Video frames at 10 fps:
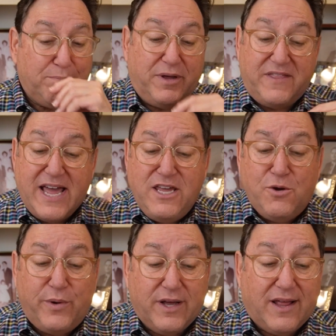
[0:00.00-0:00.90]
But then
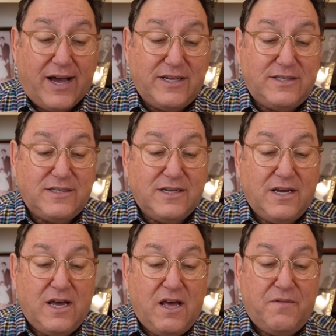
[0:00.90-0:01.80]
you realize
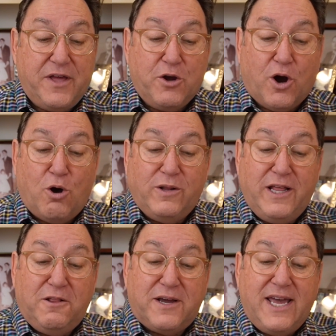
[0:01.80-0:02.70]
that you're
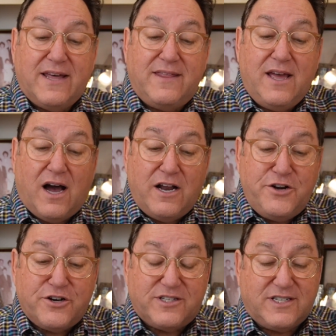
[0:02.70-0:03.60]
only looking at the
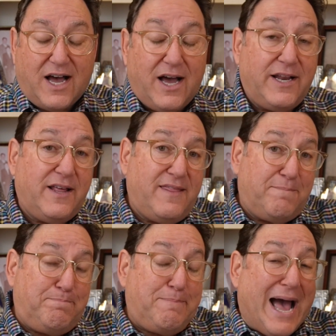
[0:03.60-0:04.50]
underside, the
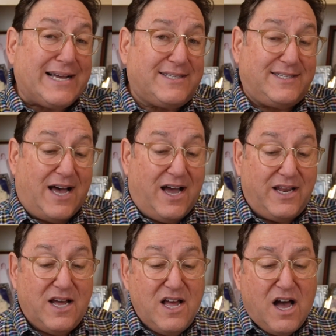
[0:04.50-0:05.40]

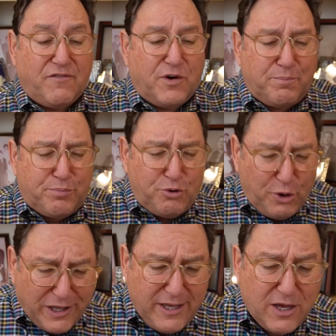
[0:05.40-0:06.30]
backside of a
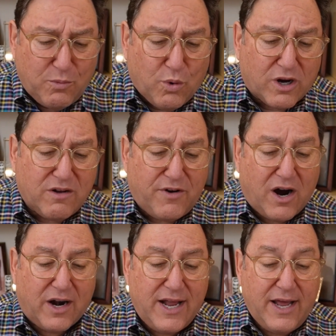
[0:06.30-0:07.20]
brilliant work of
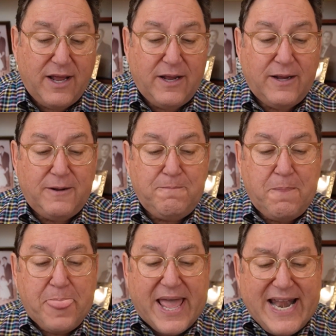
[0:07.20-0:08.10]
art.
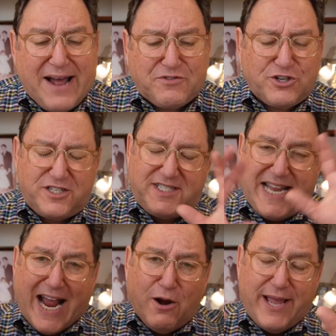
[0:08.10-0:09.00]
And after
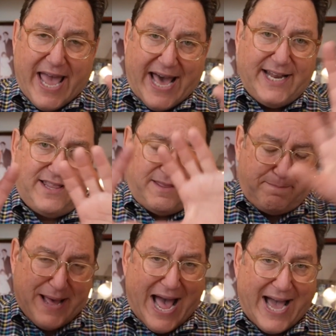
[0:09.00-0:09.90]
staring at it, the
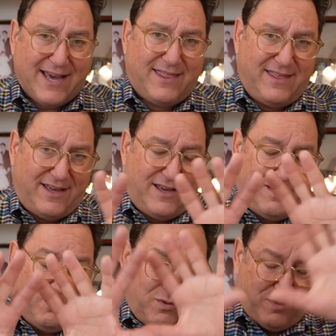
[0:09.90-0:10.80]
back,
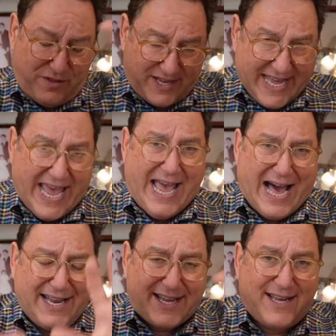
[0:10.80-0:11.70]
the
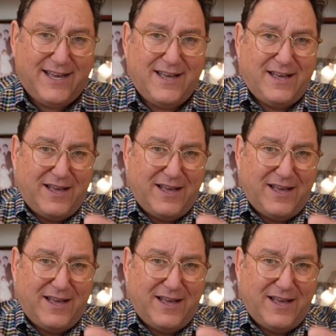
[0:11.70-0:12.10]
chaotic